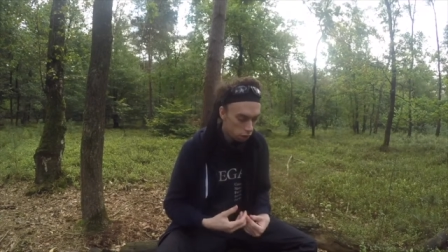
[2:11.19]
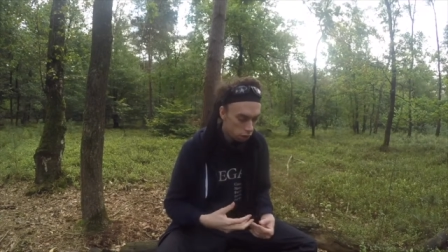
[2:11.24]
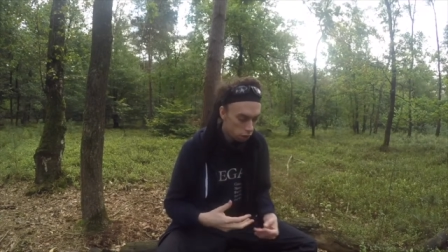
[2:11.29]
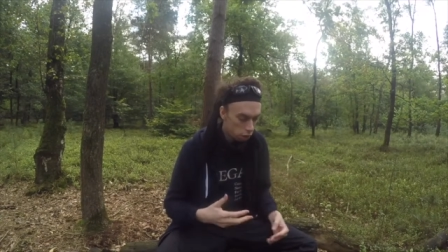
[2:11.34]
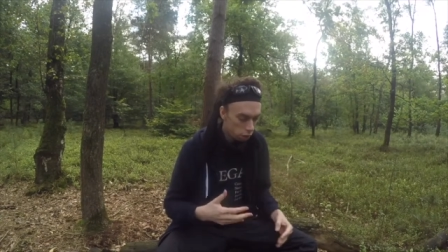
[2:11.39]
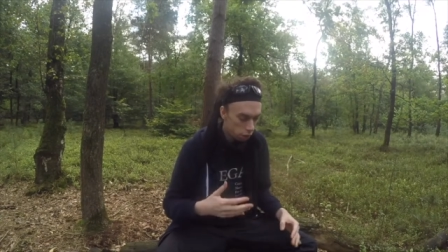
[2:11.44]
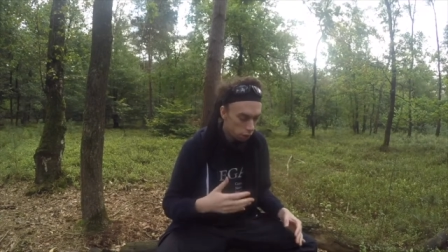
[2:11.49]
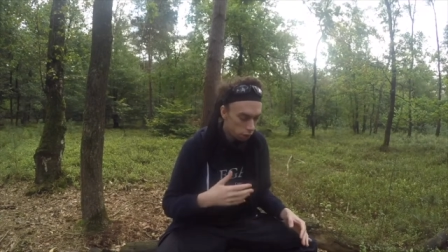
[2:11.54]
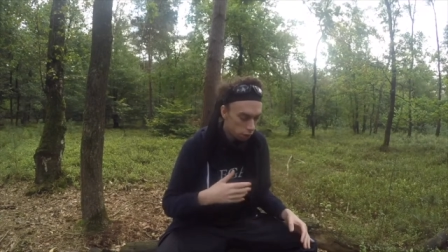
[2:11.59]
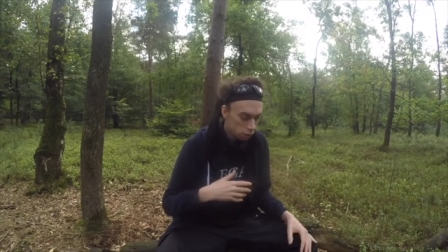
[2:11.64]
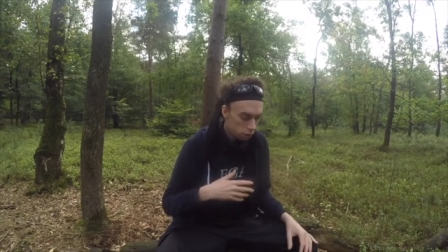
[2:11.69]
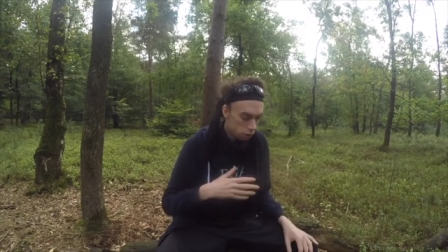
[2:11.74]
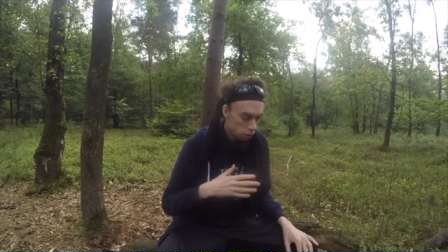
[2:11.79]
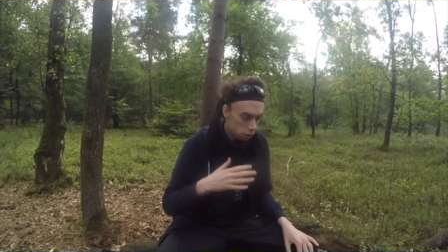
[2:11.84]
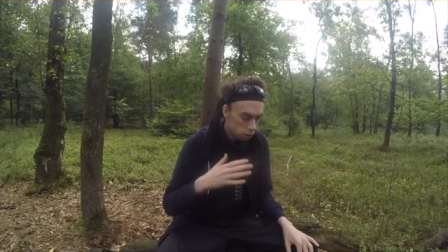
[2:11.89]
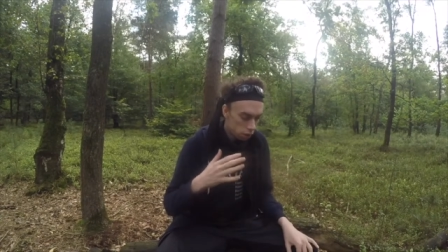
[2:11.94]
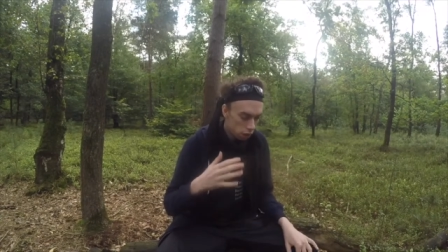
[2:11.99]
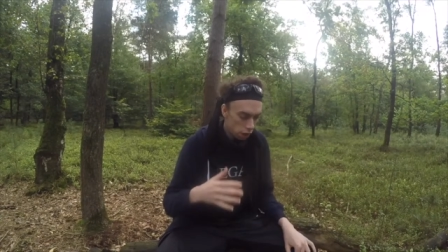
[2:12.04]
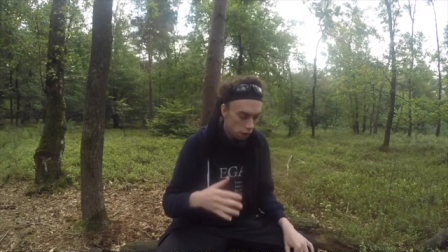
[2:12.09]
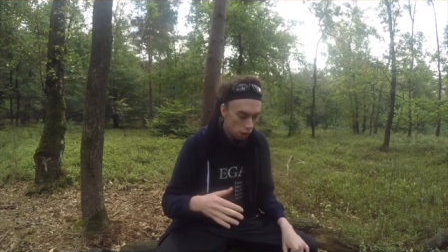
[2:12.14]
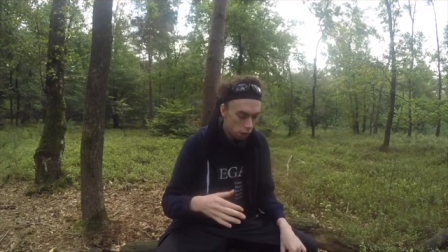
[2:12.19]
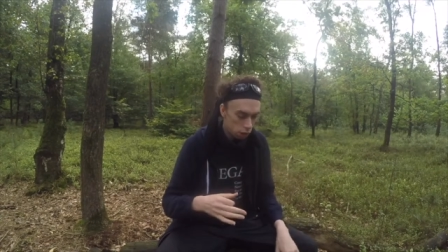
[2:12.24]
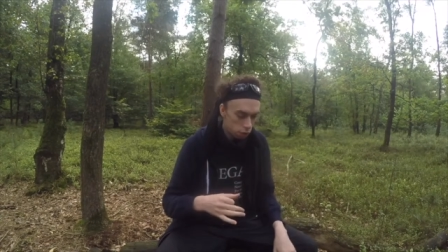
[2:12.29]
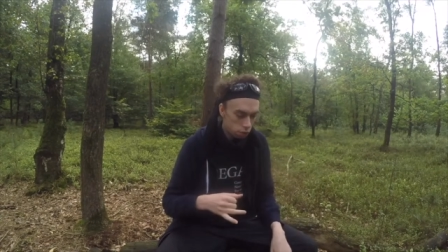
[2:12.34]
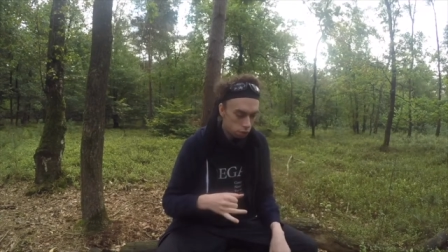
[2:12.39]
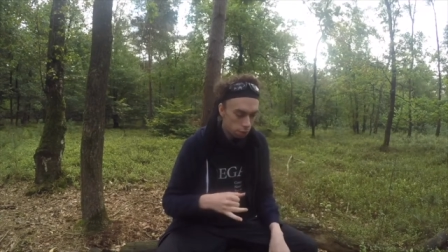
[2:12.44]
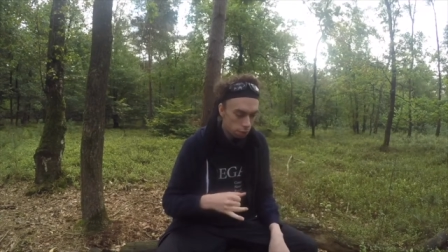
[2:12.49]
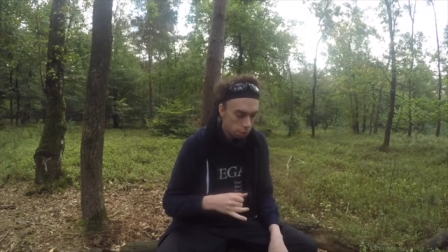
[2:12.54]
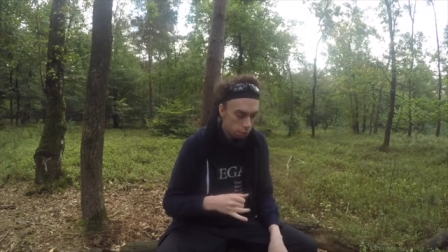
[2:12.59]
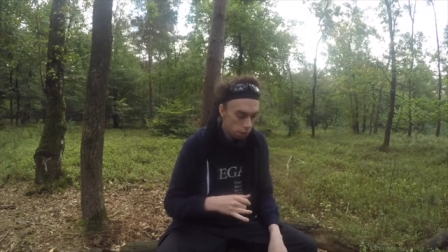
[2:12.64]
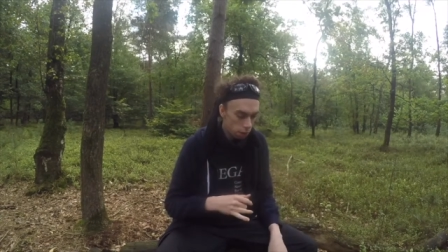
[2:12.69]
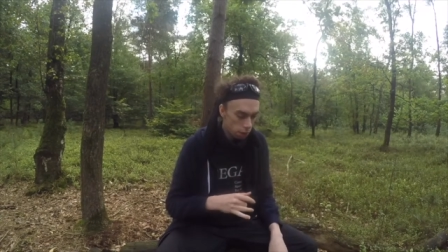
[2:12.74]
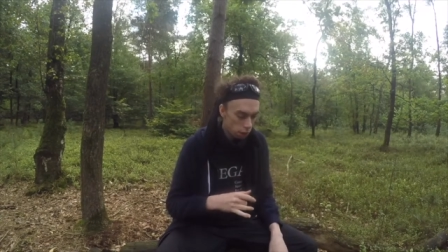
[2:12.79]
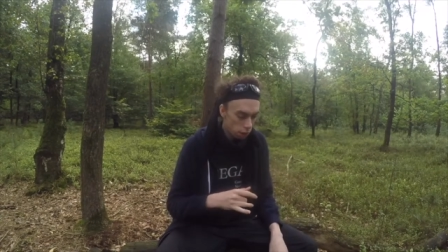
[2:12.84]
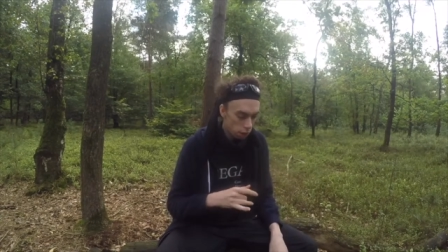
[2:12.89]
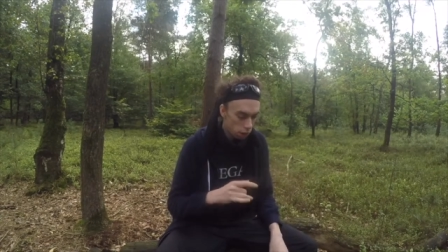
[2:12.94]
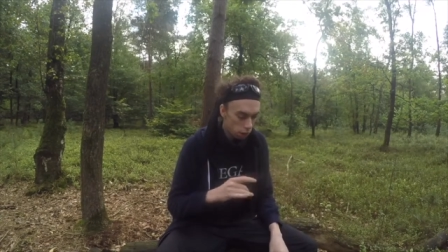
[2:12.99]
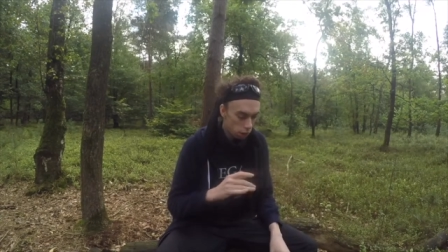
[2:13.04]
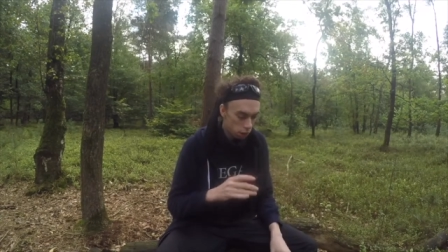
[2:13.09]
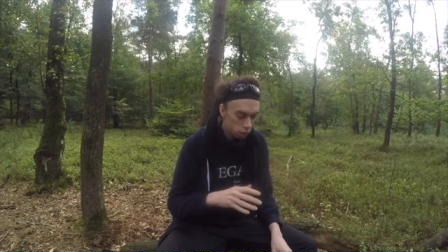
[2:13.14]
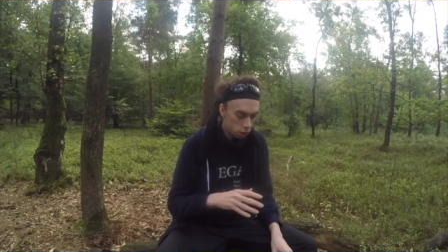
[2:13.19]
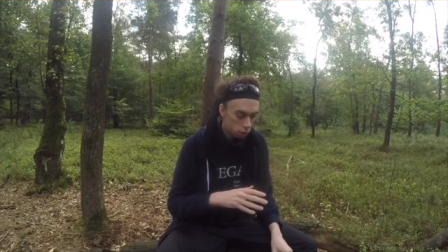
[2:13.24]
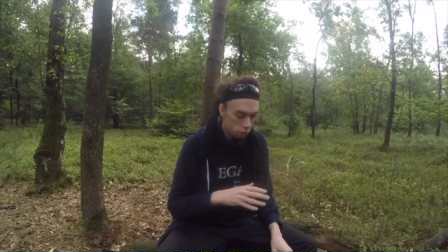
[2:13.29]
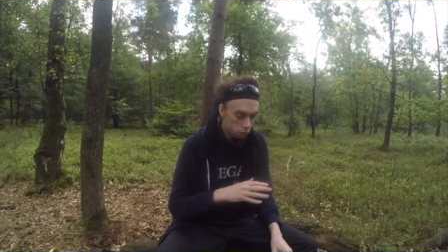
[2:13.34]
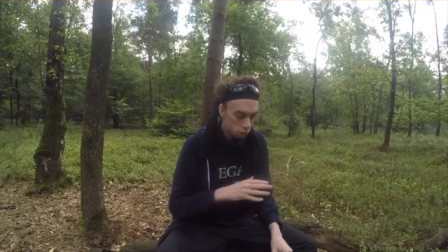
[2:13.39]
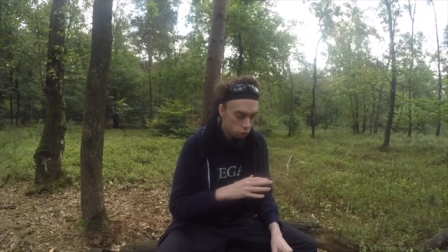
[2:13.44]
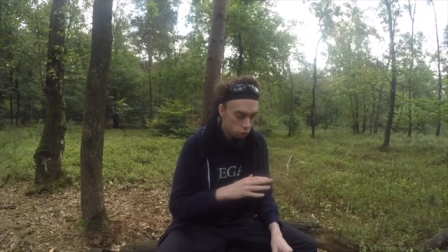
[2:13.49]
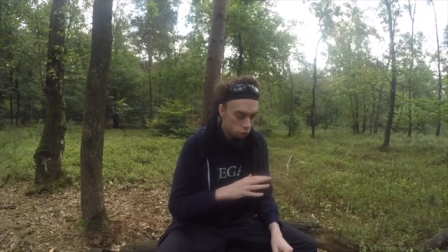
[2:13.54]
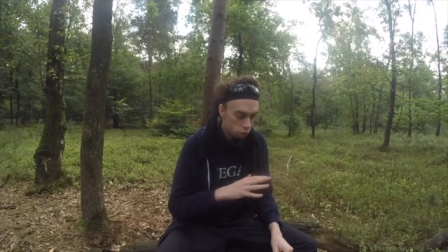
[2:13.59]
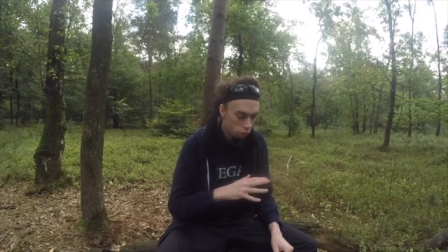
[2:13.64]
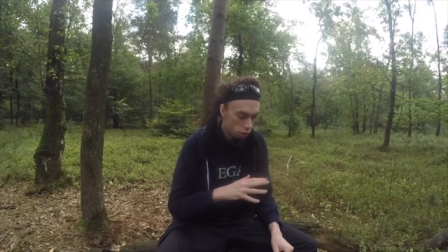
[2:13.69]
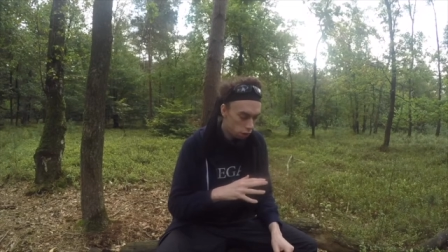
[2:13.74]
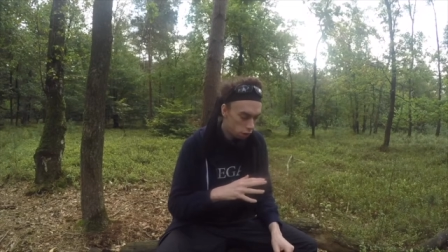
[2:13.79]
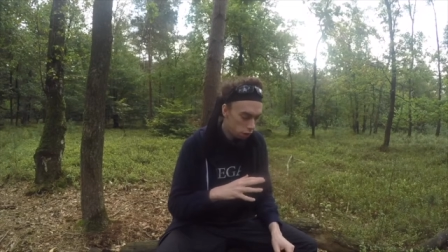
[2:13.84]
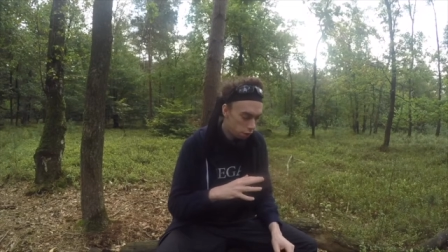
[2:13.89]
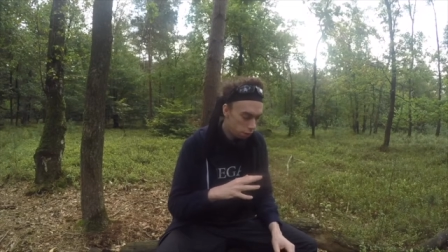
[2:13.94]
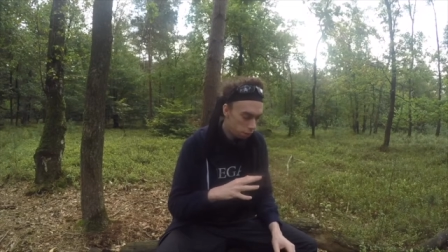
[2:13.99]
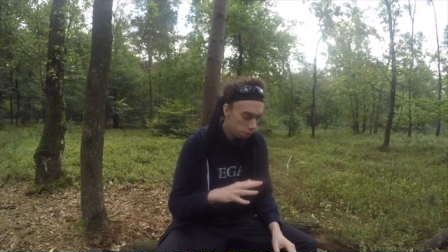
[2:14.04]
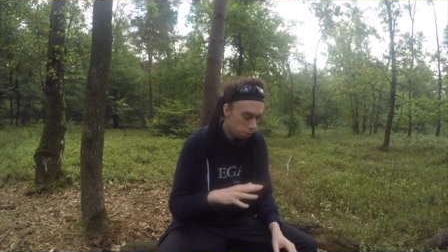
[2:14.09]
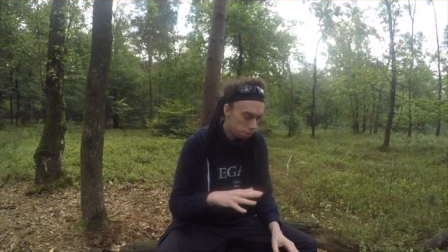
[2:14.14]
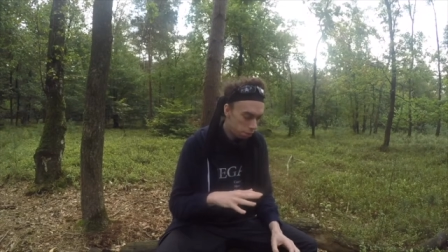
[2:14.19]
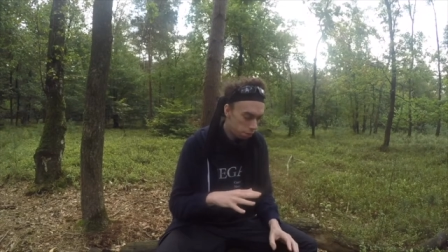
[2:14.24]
always extremely hard to uh,